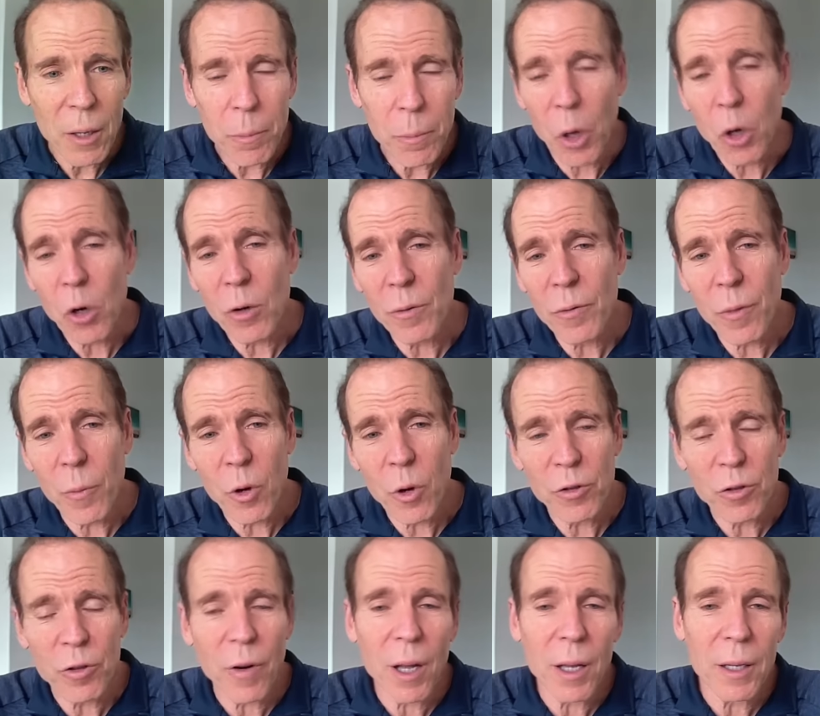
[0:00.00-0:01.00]
Burton from
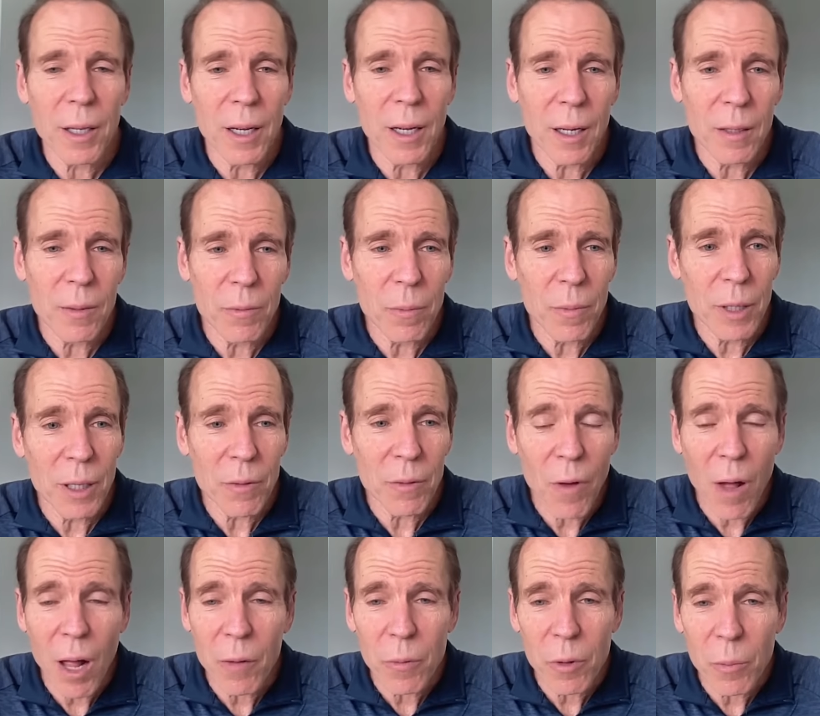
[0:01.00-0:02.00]
Australia. And I'd be
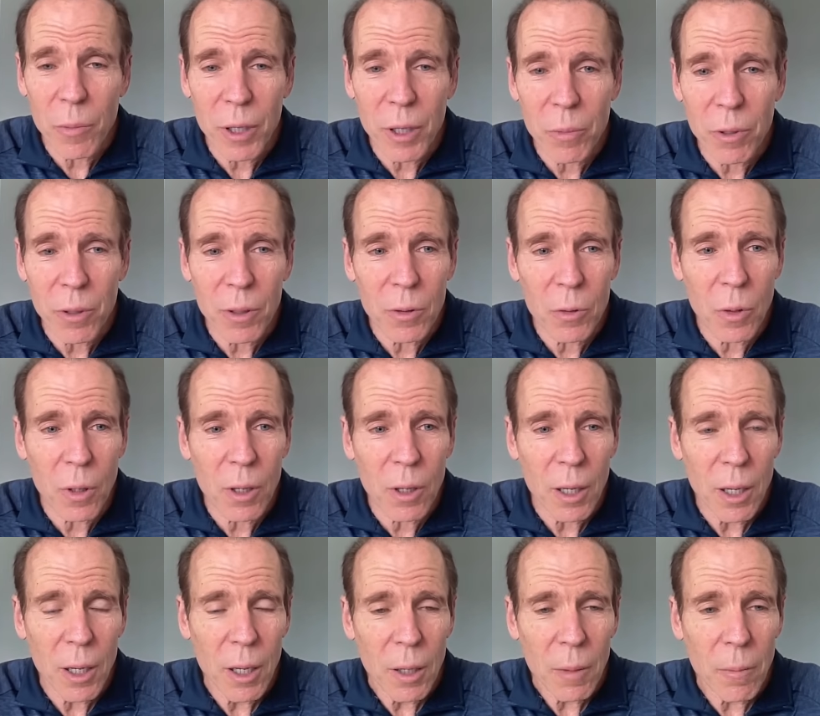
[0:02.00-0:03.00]
involved with people who are
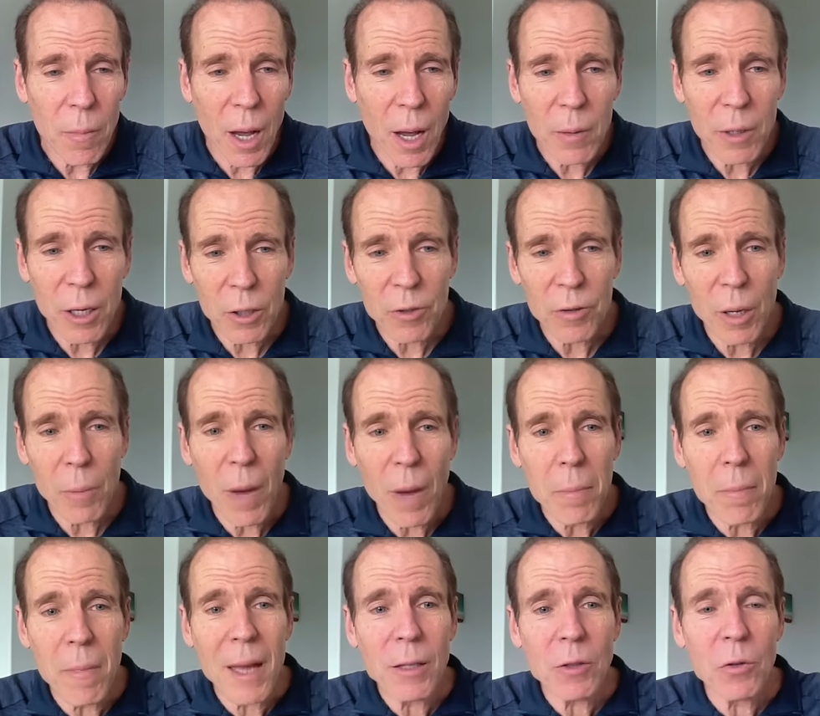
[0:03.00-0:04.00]
my, say my
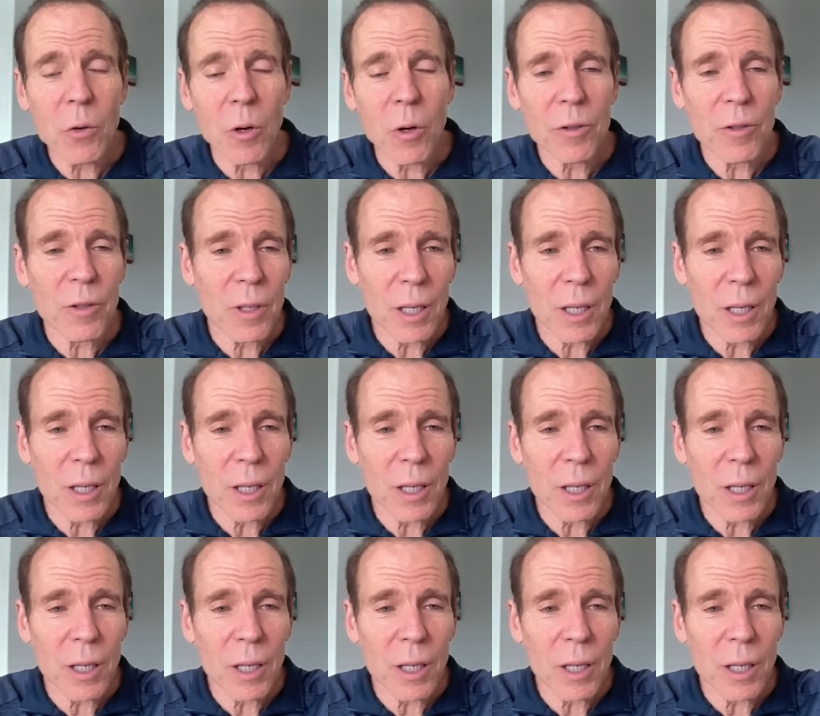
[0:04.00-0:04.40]
mentors.